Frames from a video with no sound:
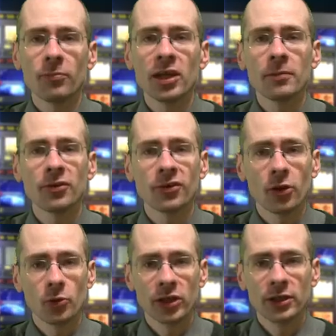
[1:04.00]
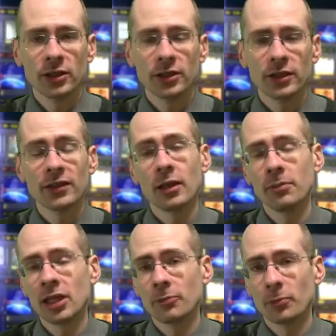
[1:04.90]
it became a slogan, then it
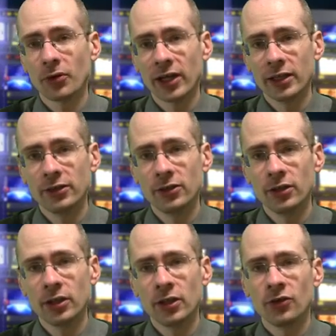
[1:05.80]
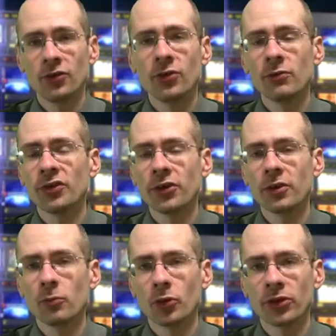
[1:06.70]
became a brand. Soon it was
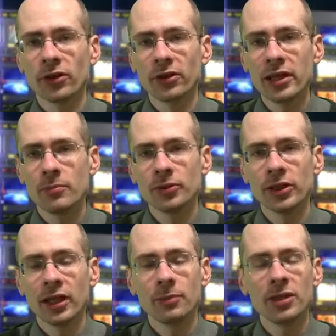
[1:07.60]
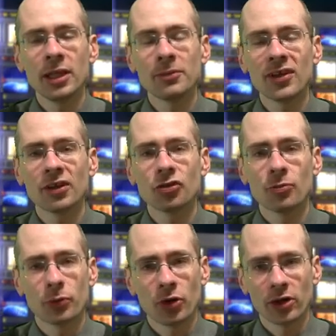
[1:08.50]
nothing more than a label, and it became attached to
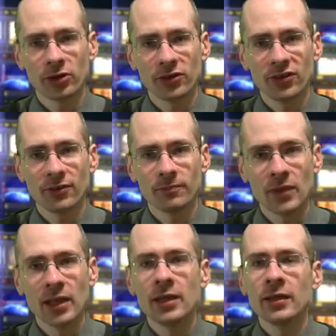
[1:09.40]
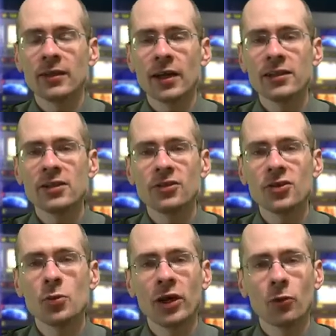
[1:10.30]
products. The ideas
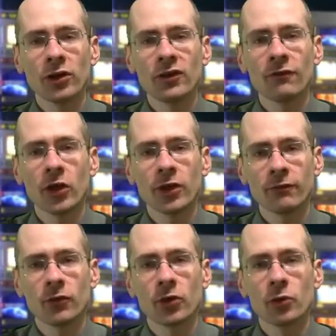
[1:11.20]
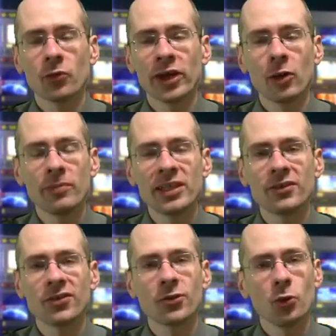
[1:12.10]
you had once fought for were now being
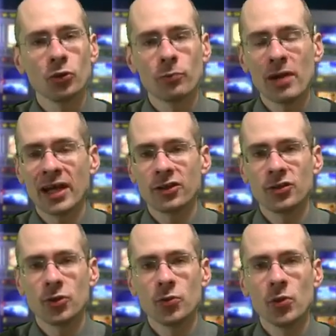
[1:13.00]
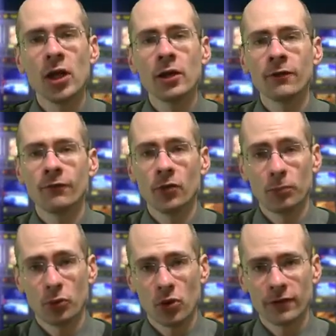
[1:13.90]
sold back to you for
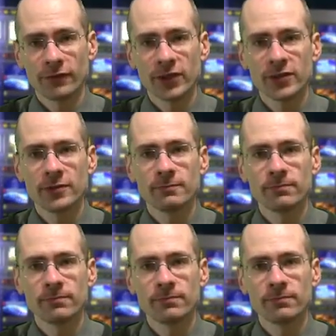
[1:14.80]
profit.